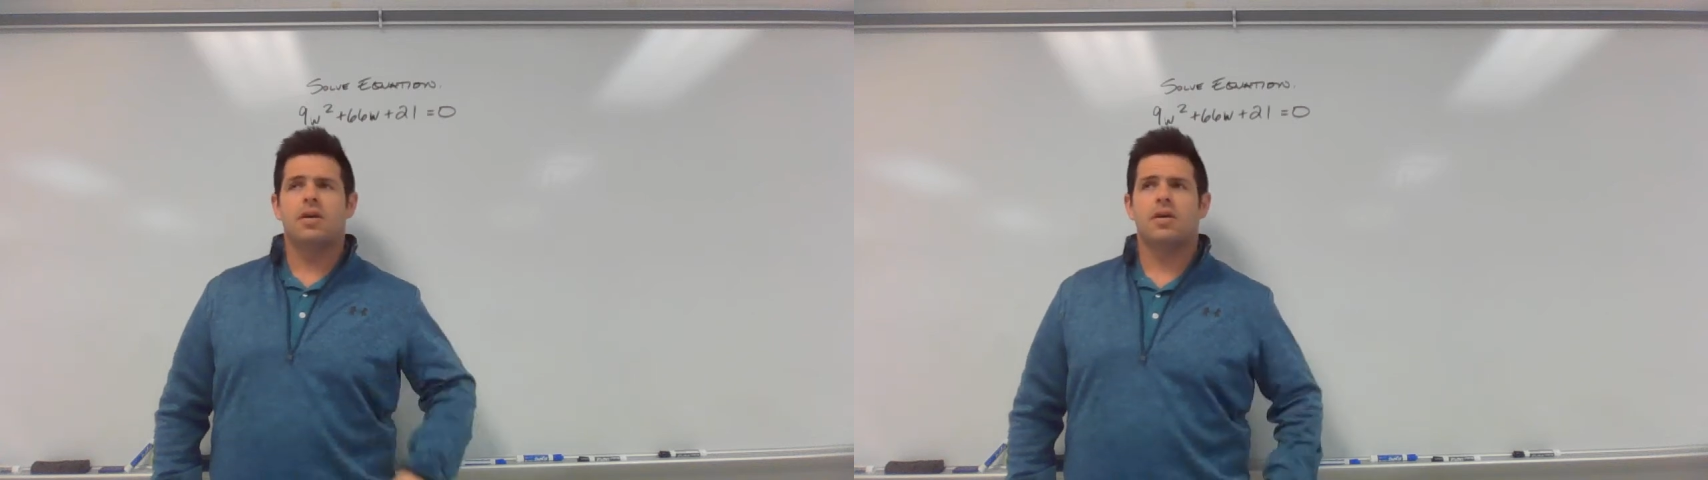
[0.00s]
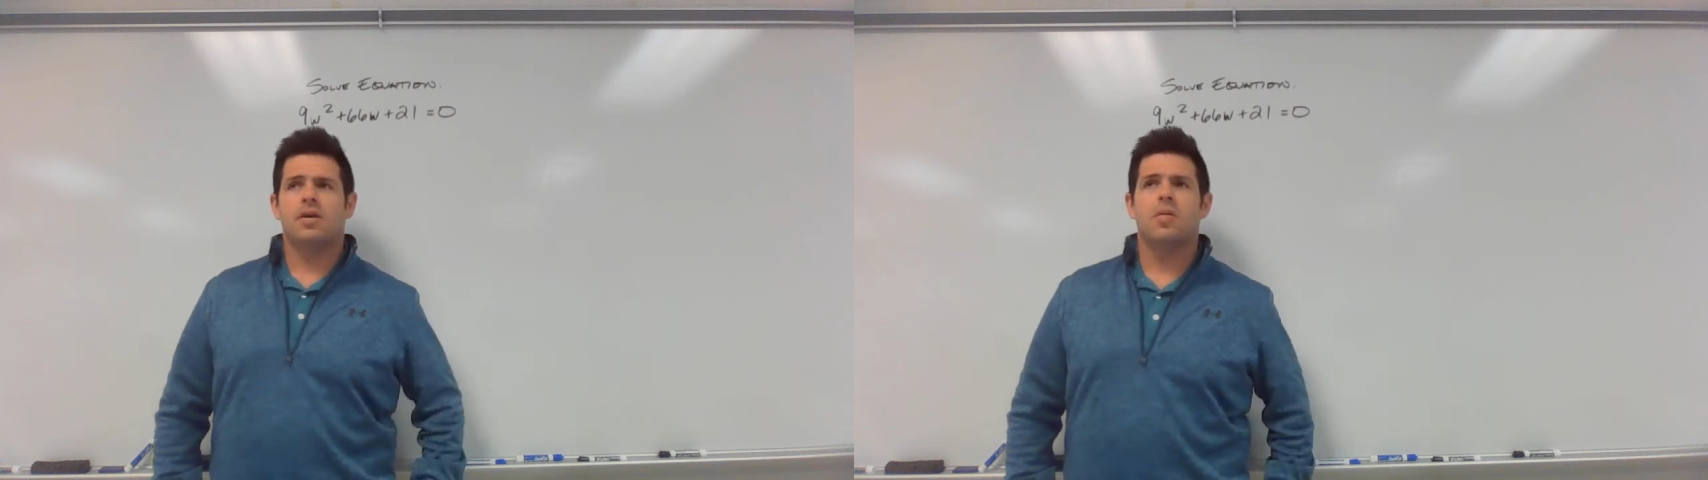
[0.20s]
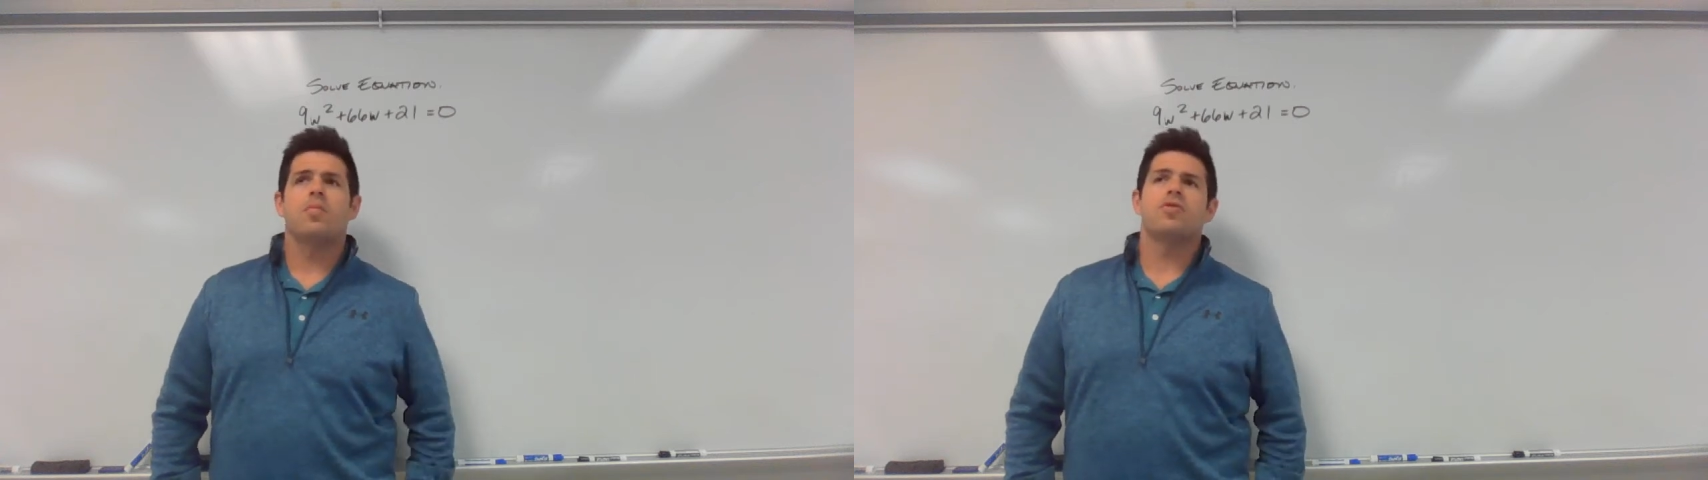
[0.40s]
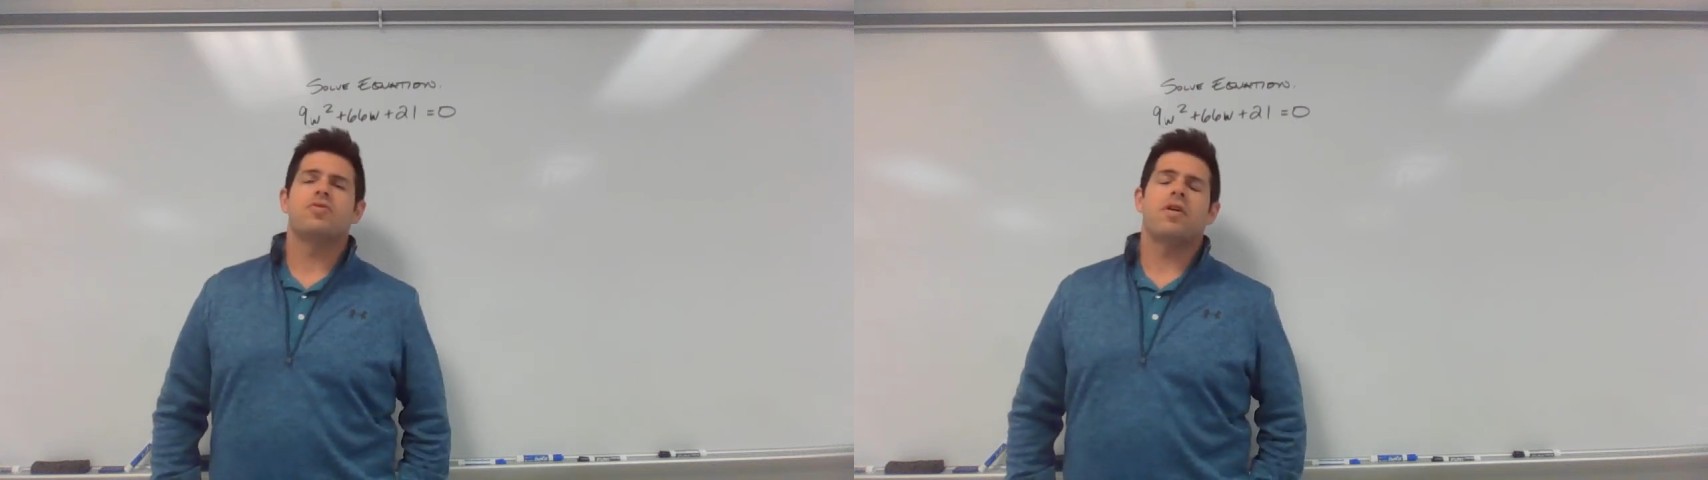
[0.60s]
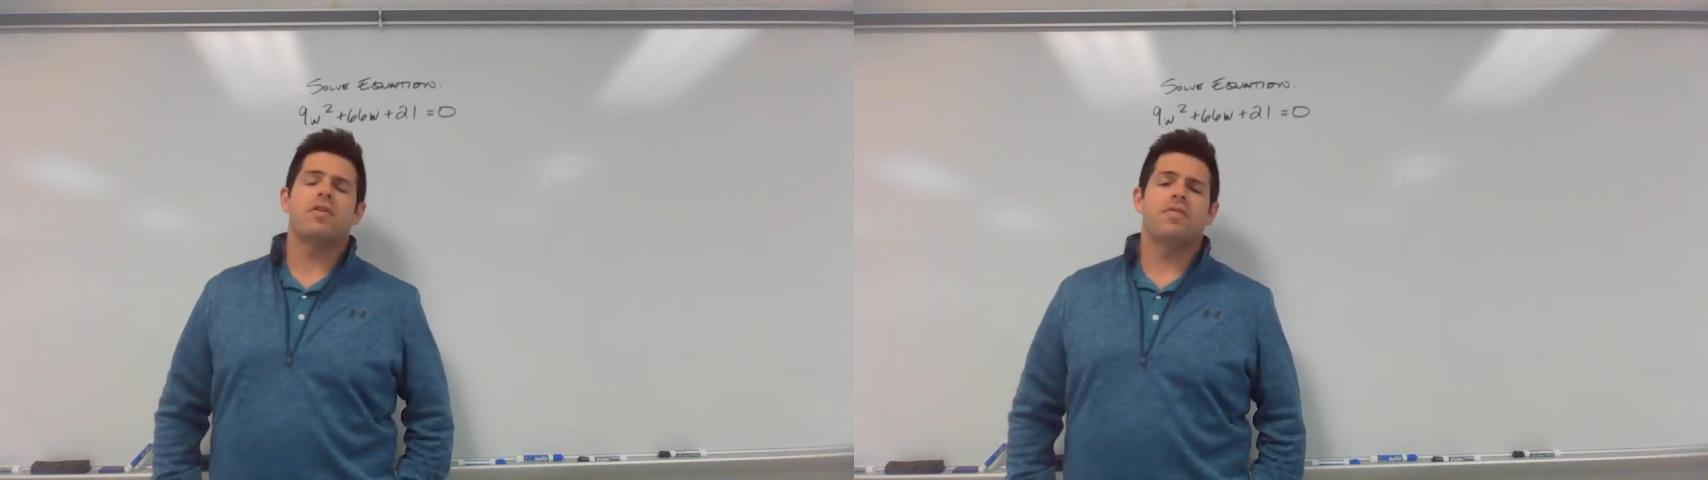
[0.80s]
We're
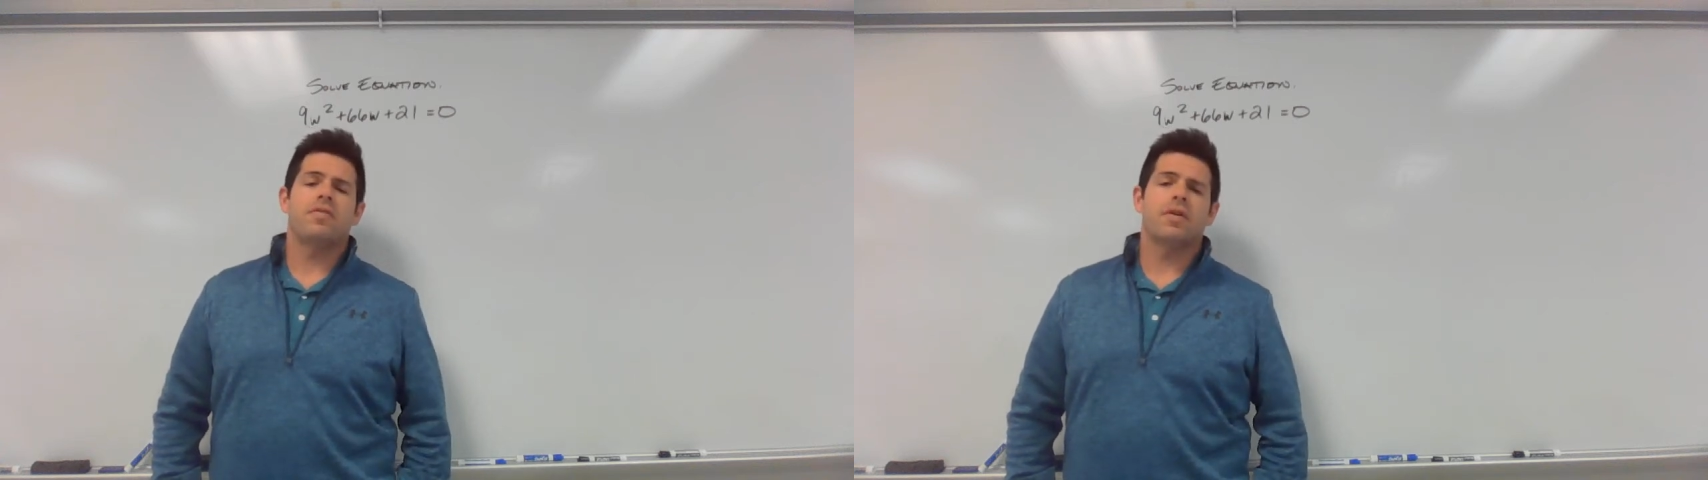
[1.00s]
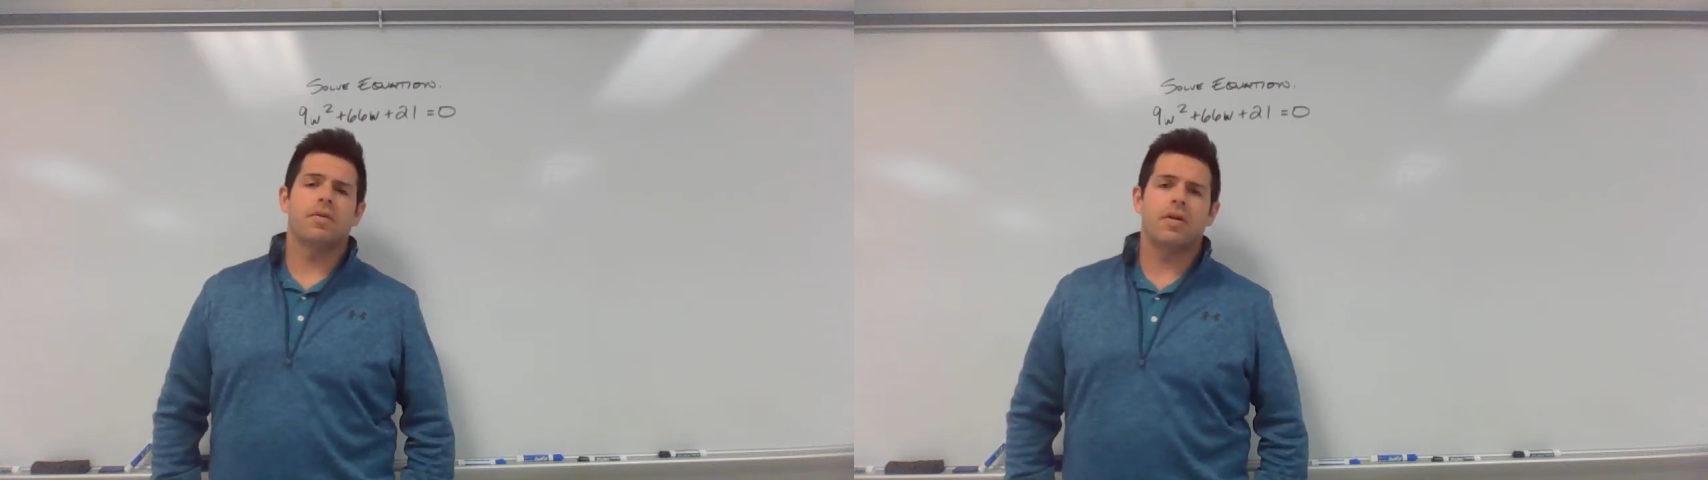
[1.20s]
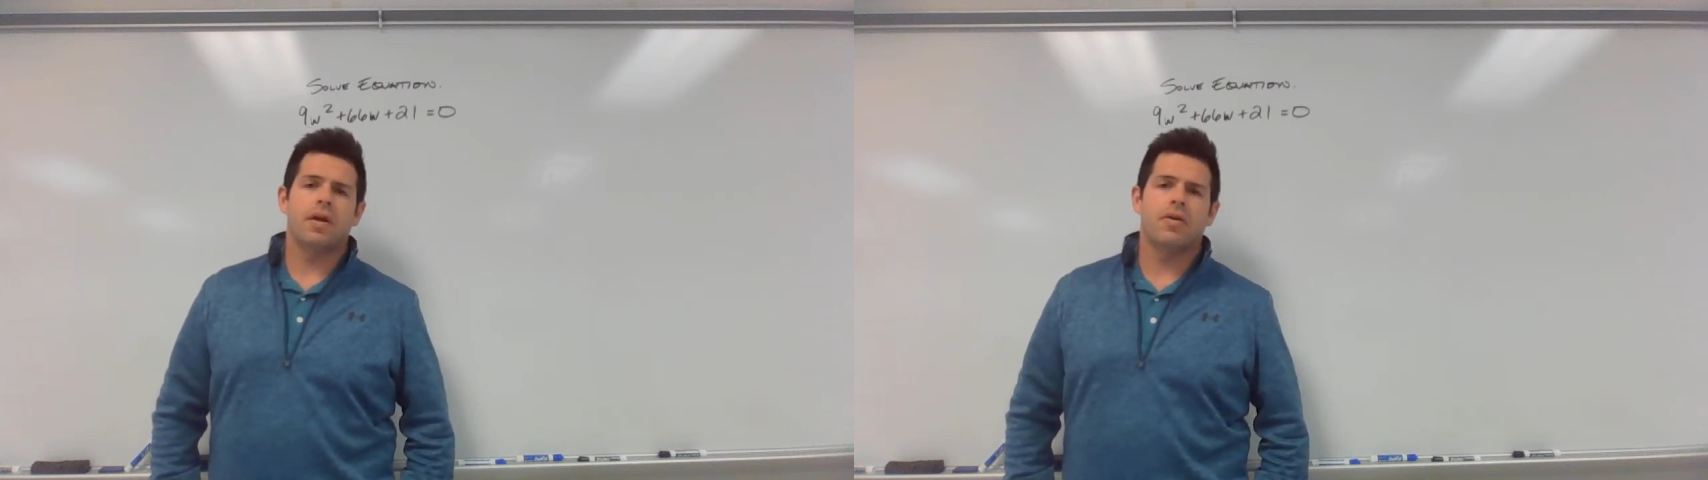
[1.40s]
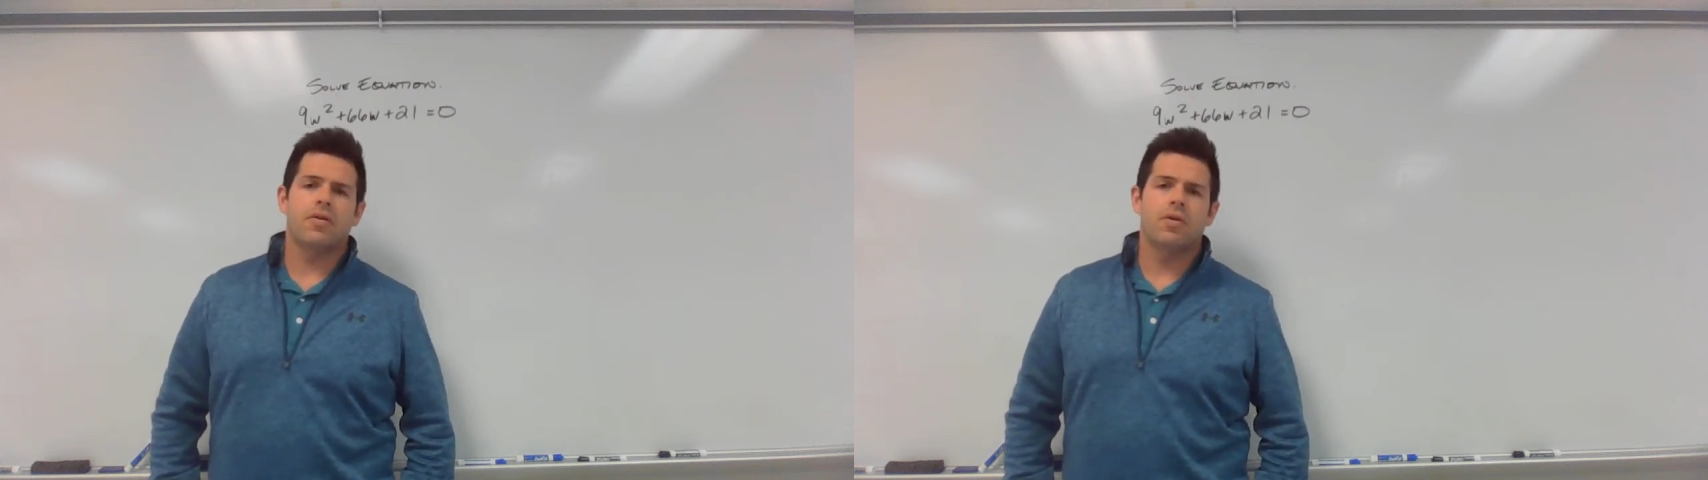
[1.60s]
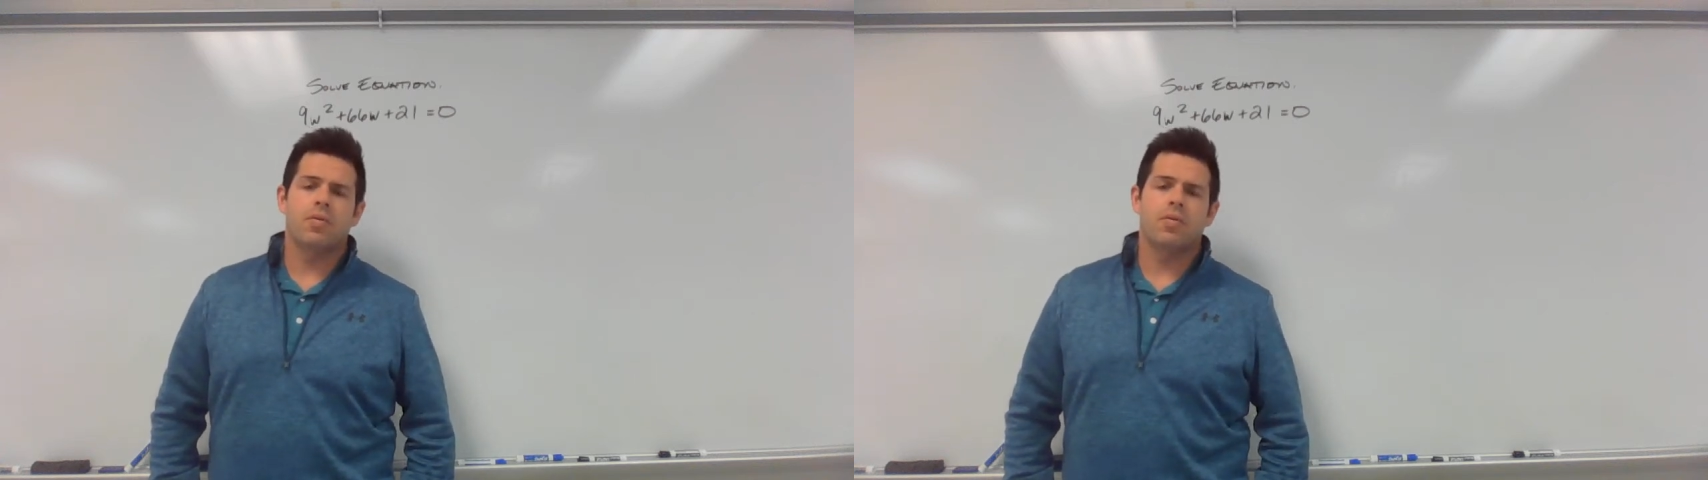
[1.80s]
trying to figure out